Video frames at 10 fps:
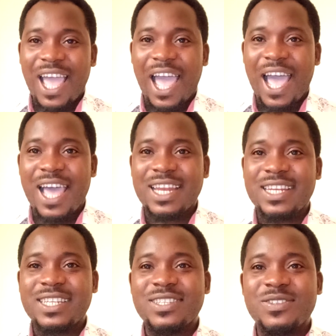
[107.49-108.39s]

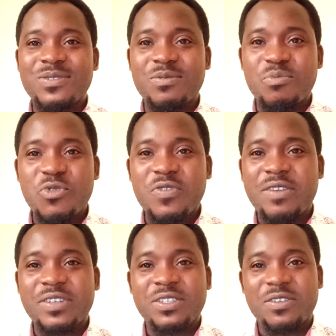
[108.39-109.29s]
and you remove
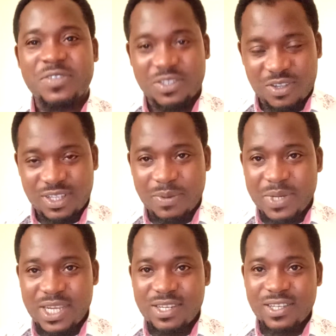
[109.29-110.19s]
every surface
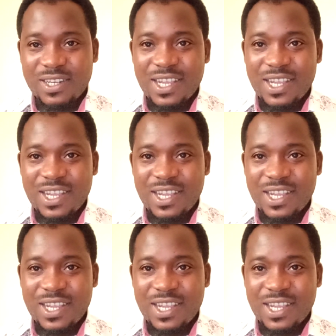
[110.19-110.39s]
contamination.